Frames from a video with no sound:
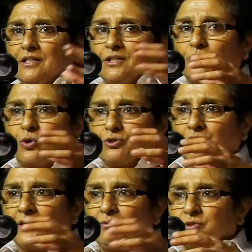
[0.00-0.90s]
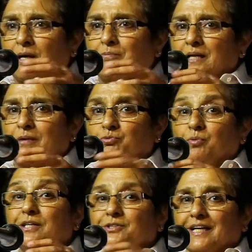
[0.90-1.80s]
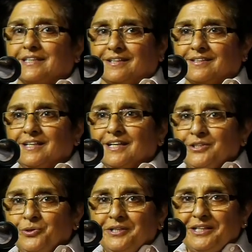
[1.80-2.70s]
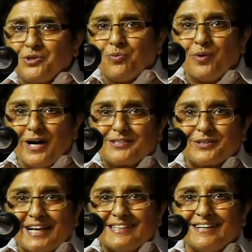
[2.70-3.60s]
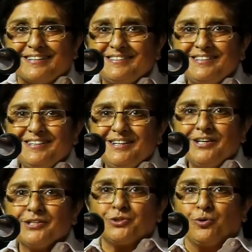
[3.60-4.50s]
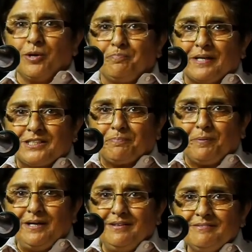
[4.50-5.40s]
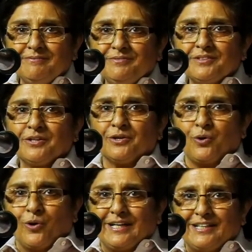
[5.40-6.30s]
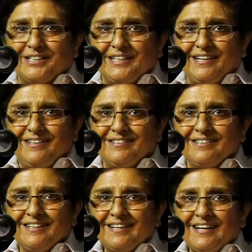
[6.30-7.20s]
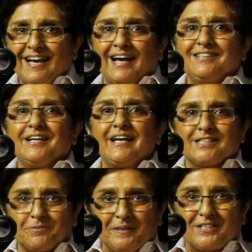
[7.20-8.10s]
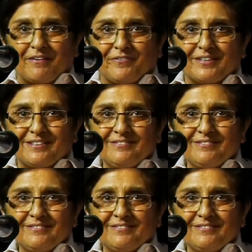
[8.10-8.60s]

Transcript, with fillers: They don't three sometimes work together. You need to work together. School principal, road engineer, and the SP traffic.